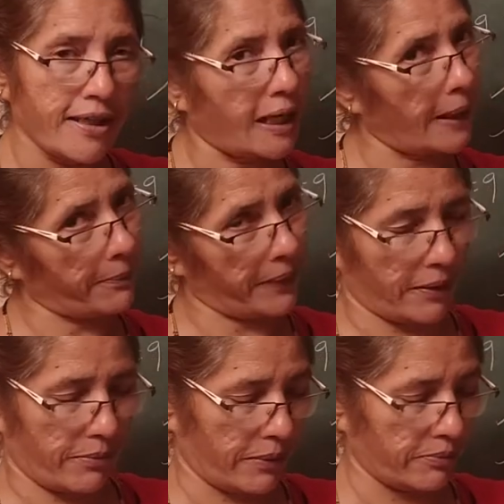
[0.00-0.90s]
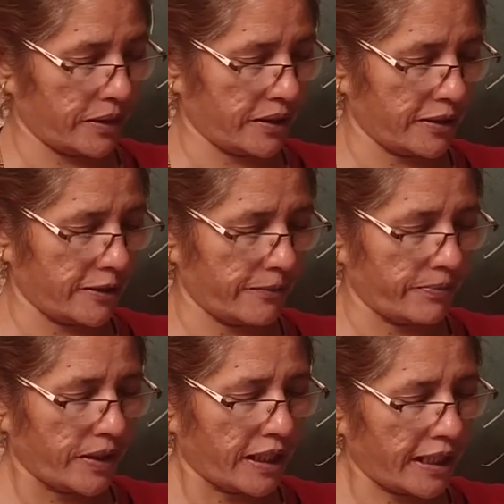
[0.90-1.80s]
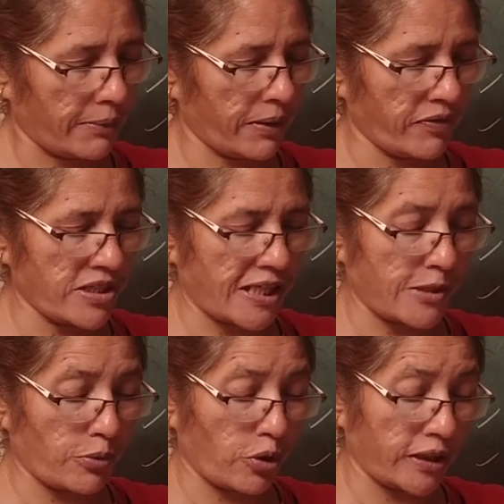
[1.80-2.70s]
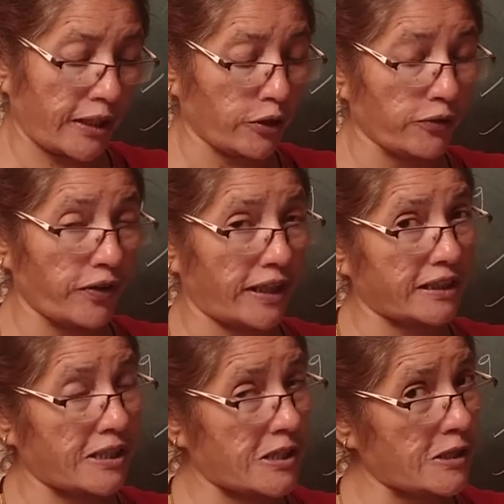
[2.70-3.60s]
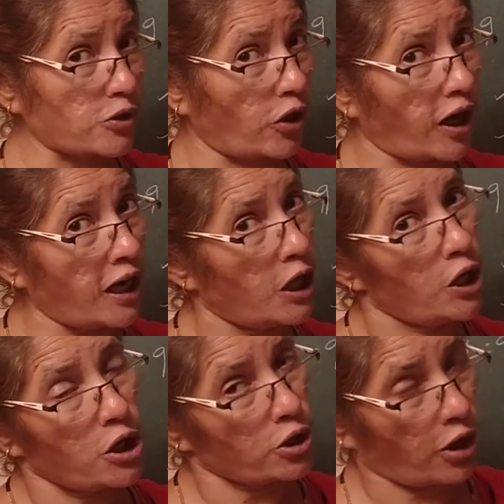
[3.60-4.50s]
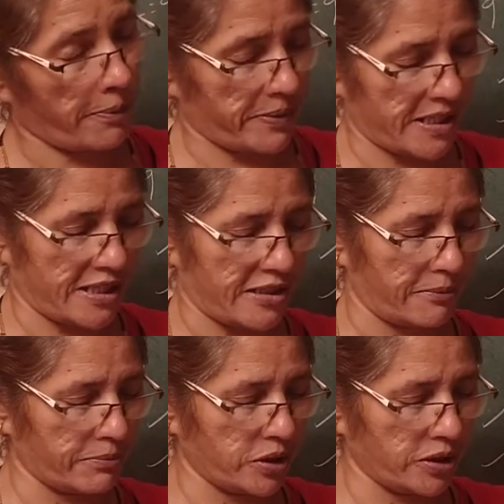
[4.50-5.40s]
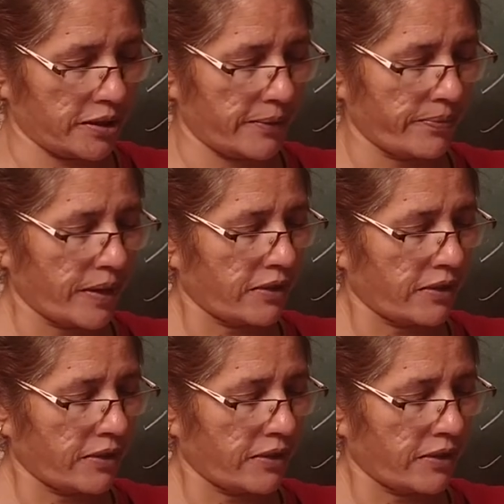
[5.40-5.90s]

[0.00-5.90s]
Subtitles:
a prime number. A number which has more than 2 factors is called composite number.